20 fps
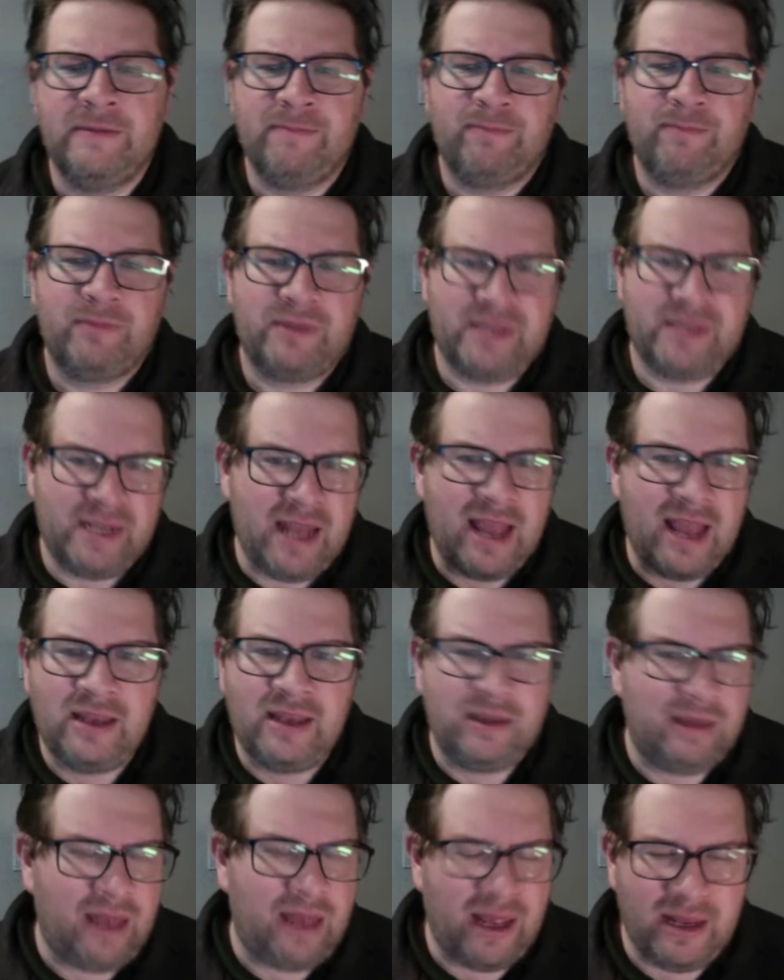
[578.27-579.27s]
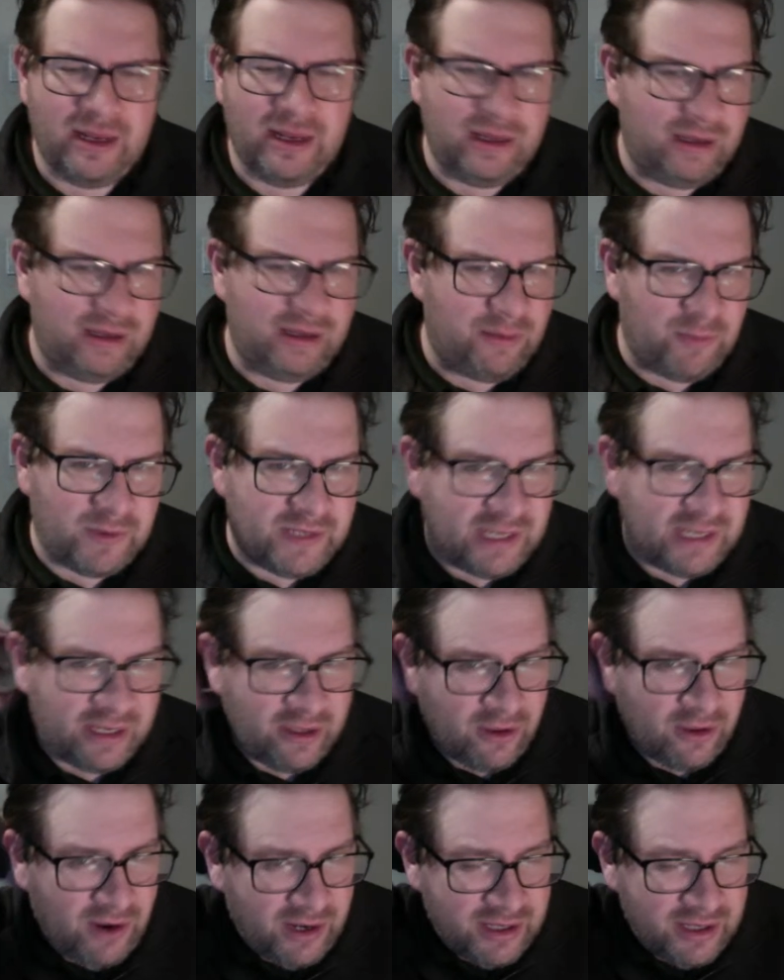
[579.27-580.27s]
tonight, in
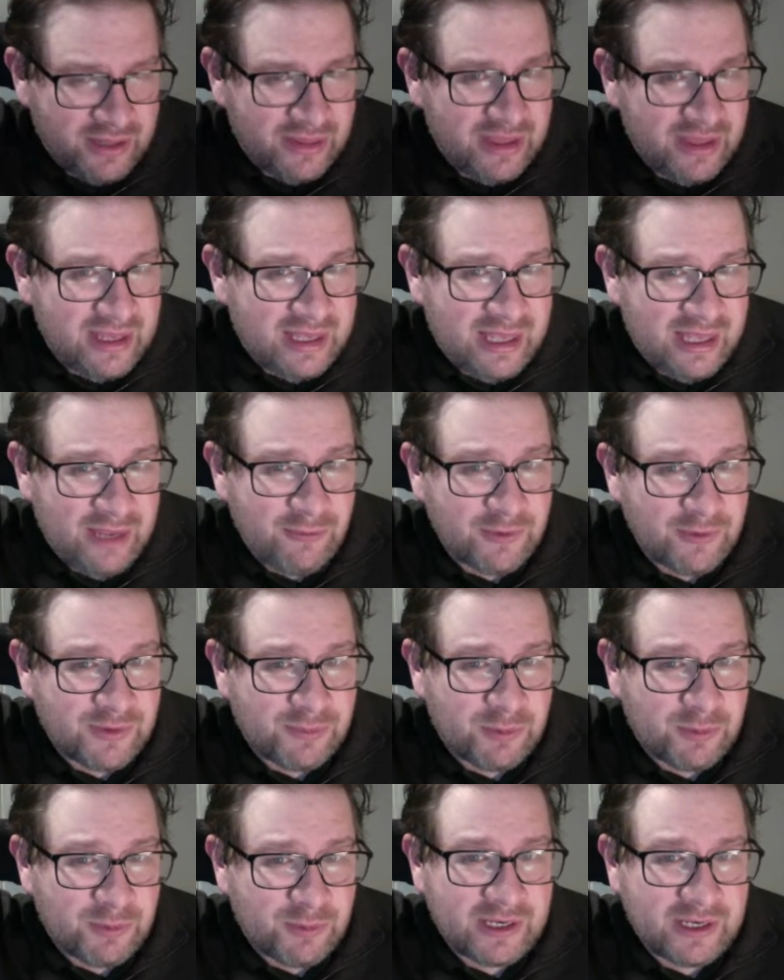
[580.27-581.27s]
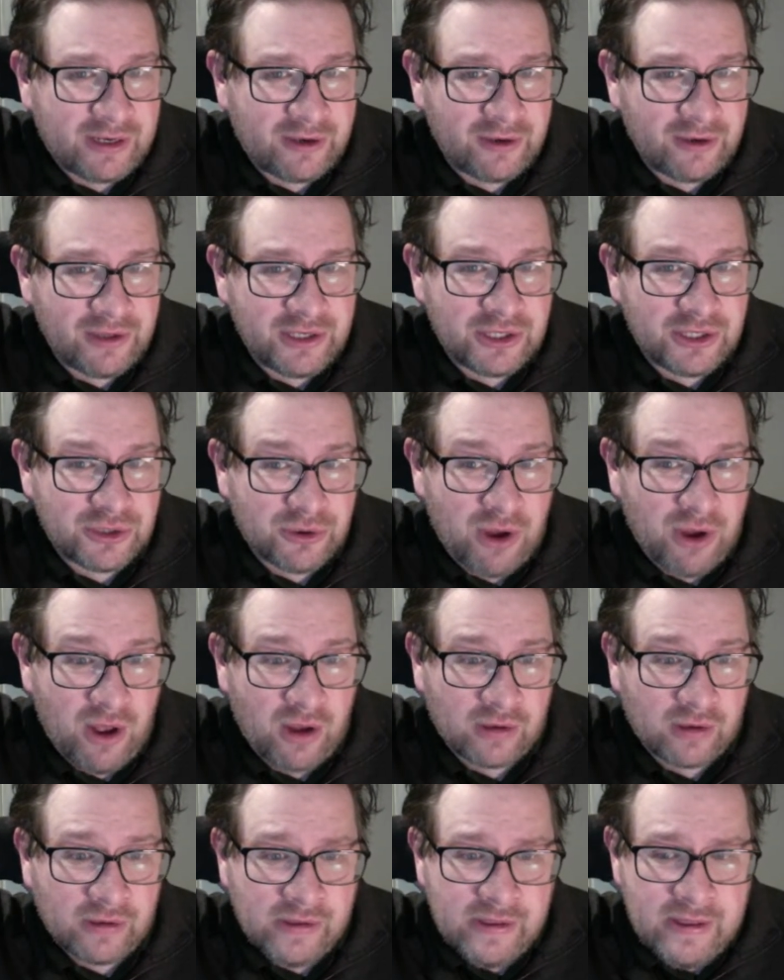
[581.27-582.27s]
particular, I didn't think he was particularly
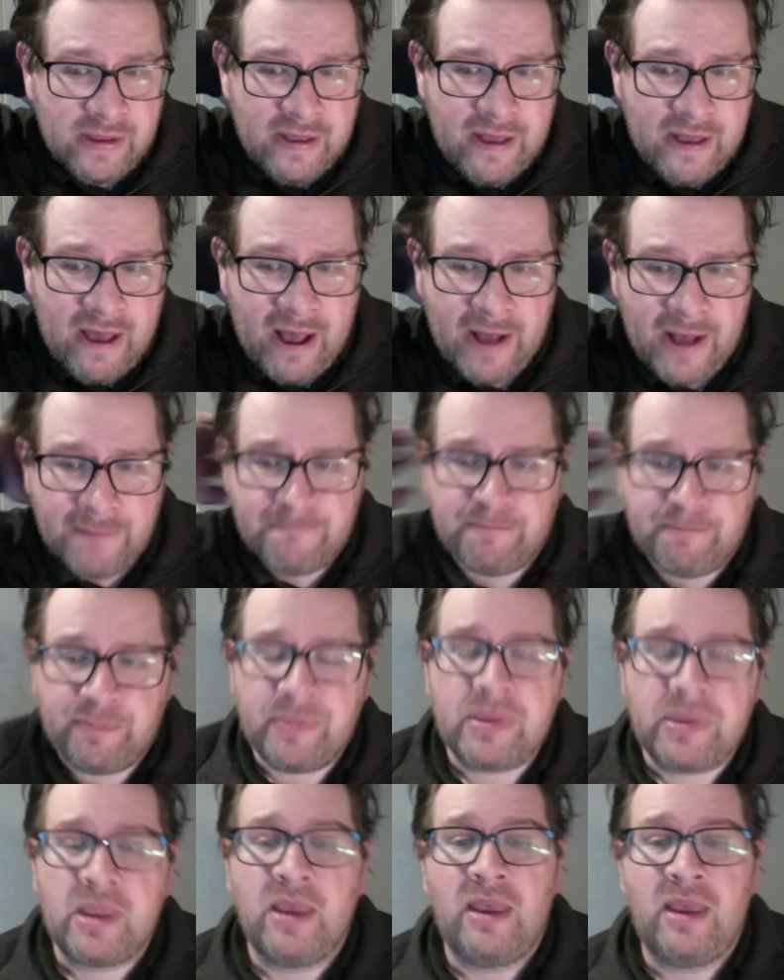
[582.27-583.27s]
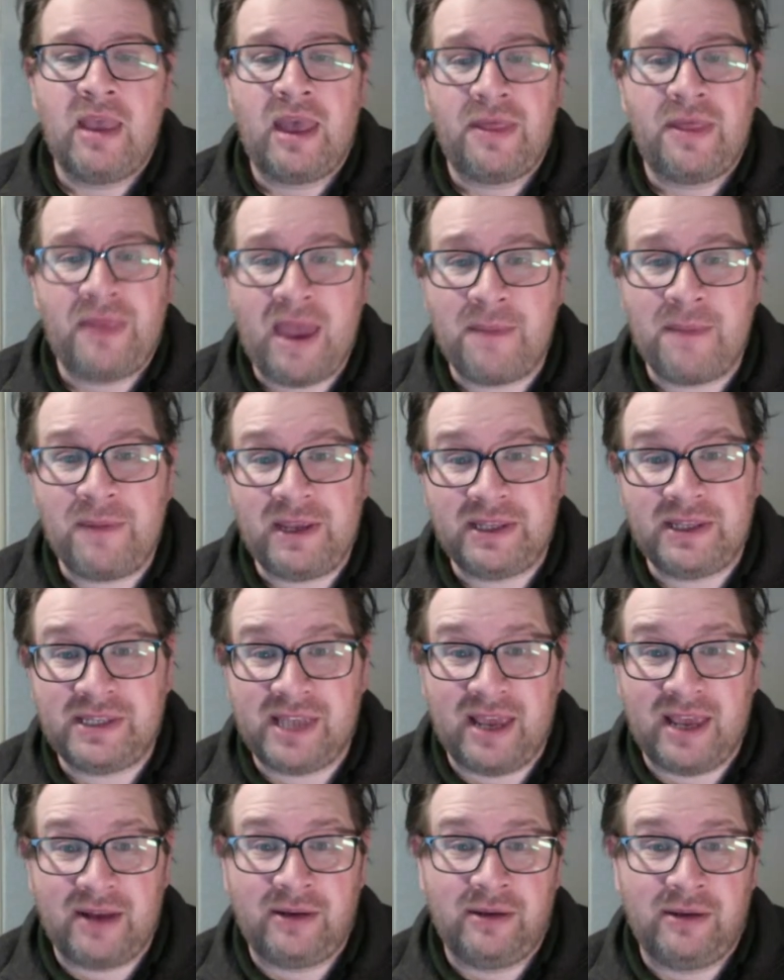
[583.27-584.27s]
strong. That being
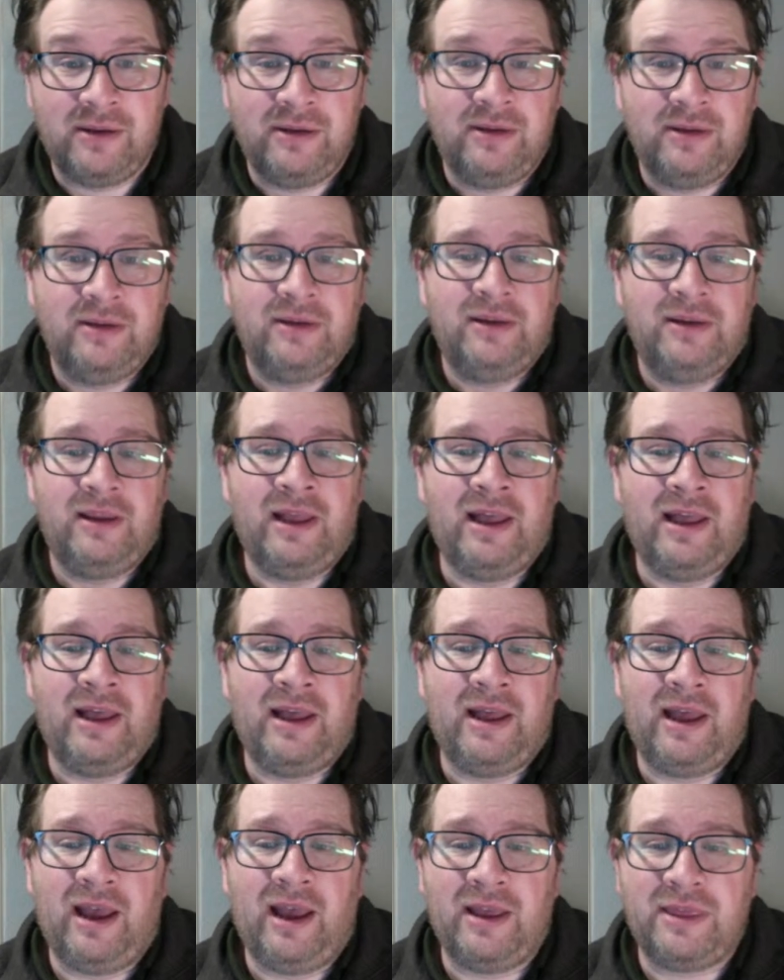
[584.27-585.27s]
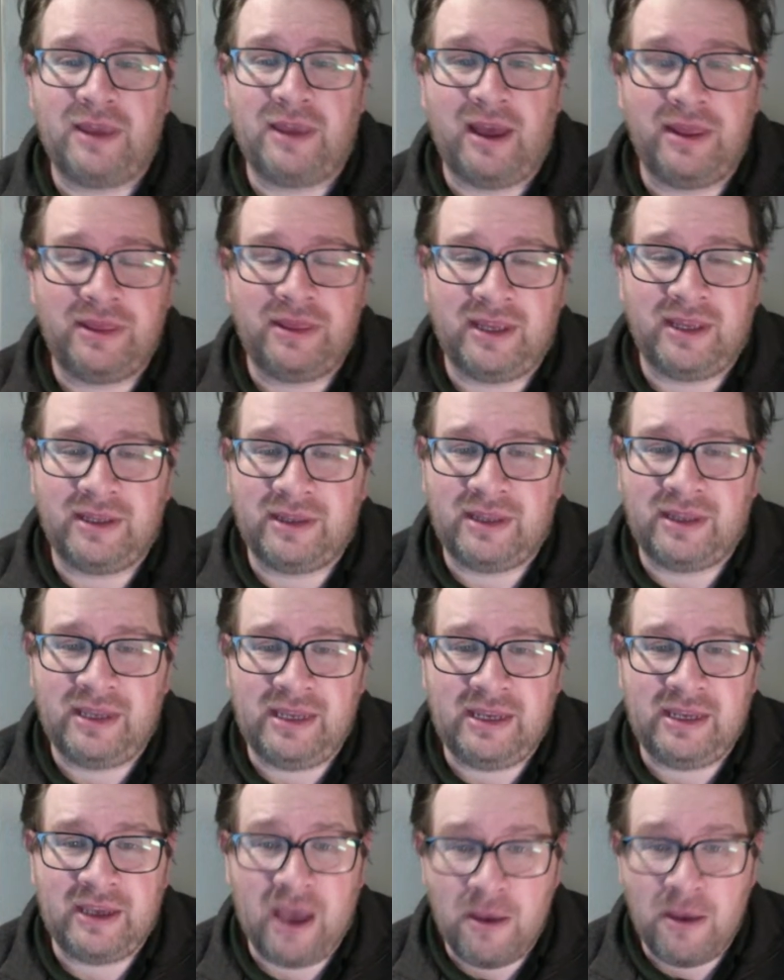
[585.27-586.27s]
said, I thought that
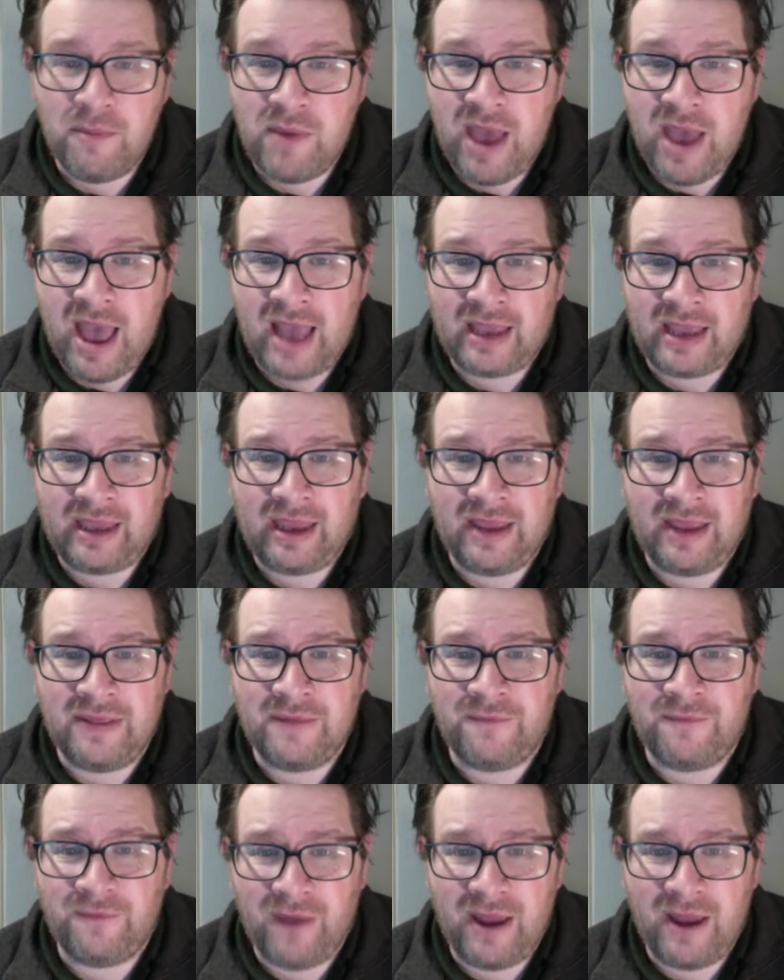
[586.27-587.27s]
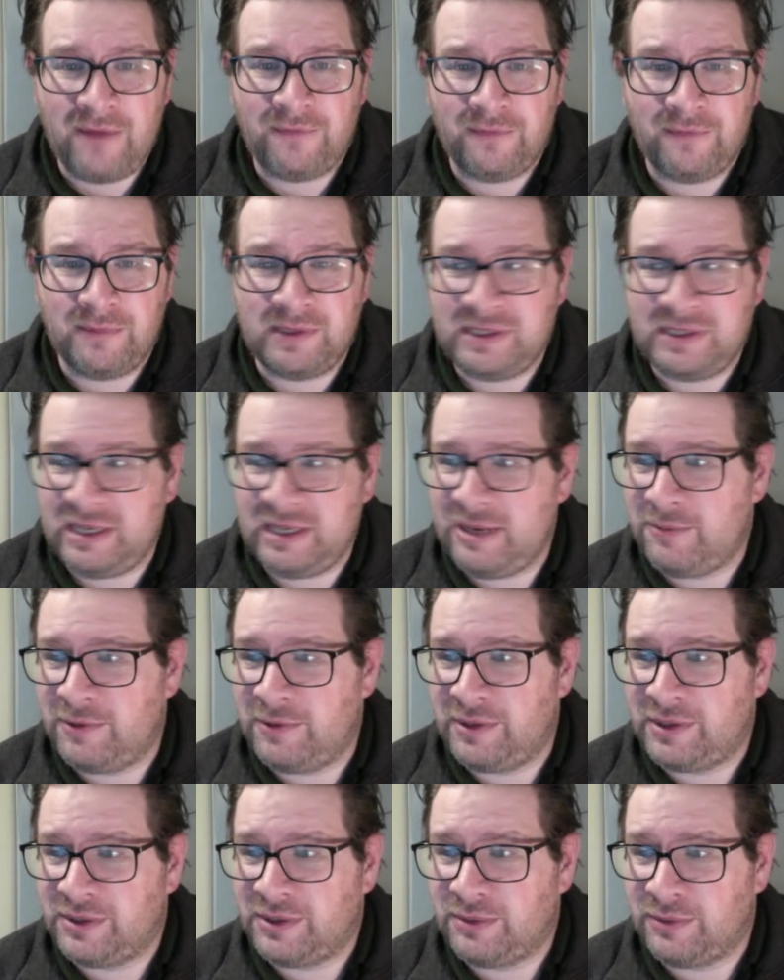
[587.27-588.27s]
the comeback and the fight from the team
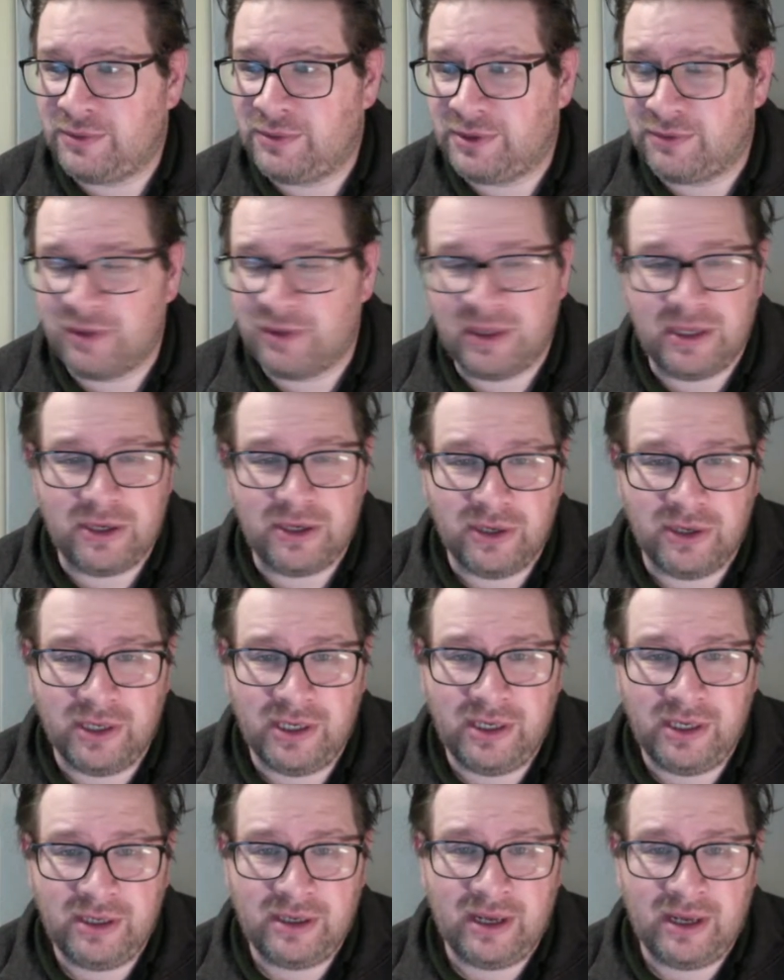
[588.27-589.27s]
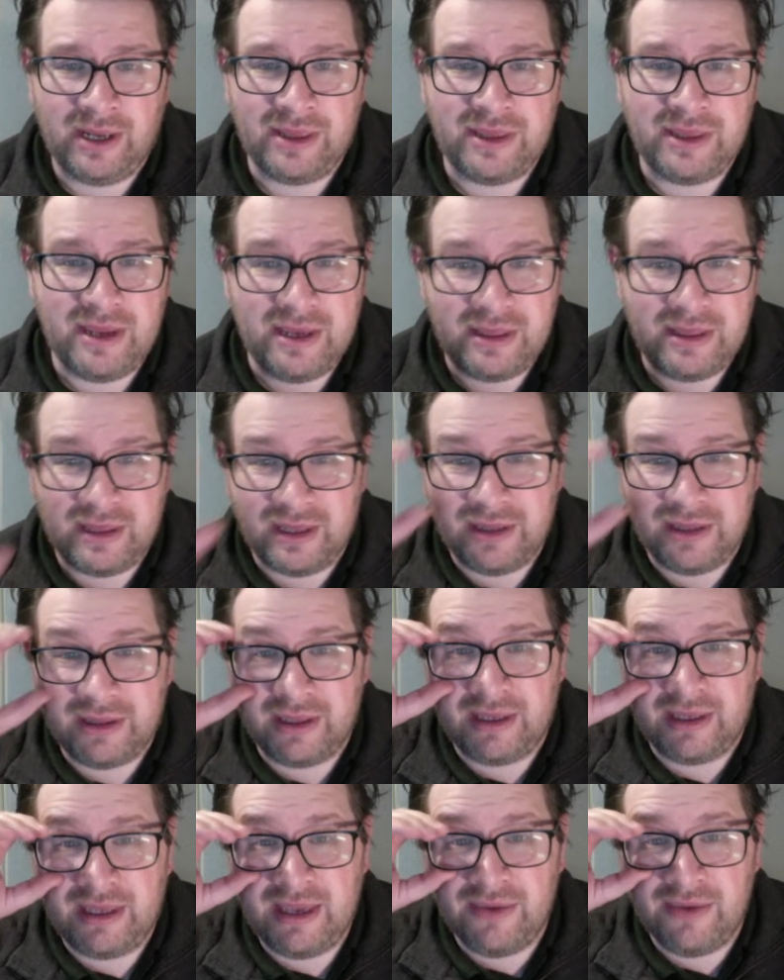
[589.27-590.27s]
was really good. I think that
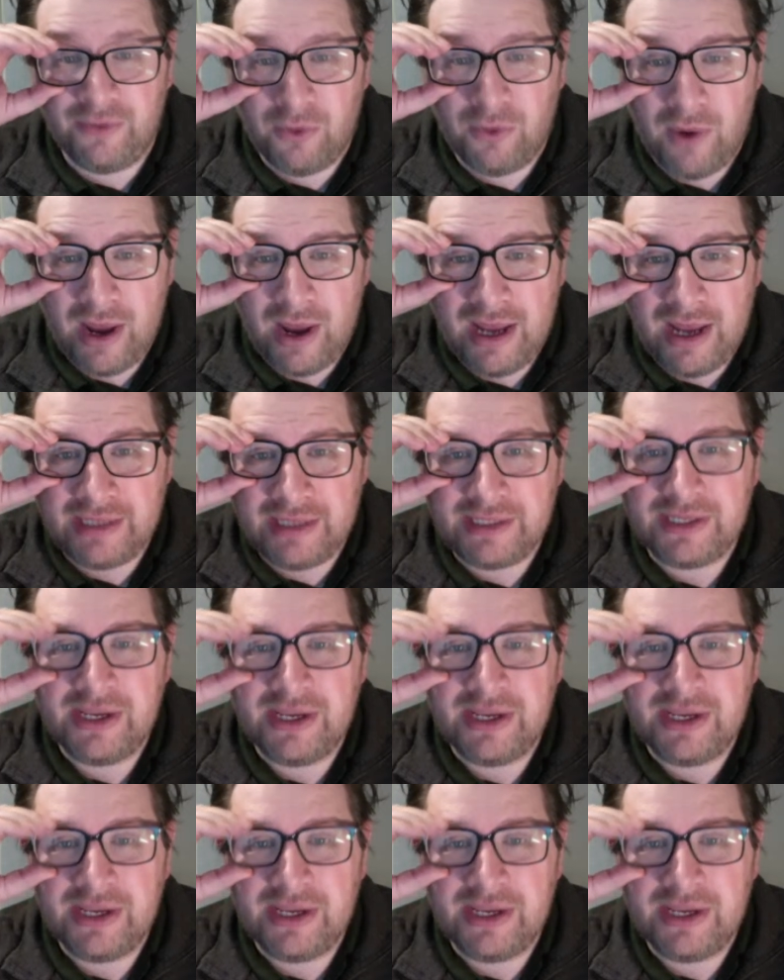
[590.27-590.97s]
the giveaways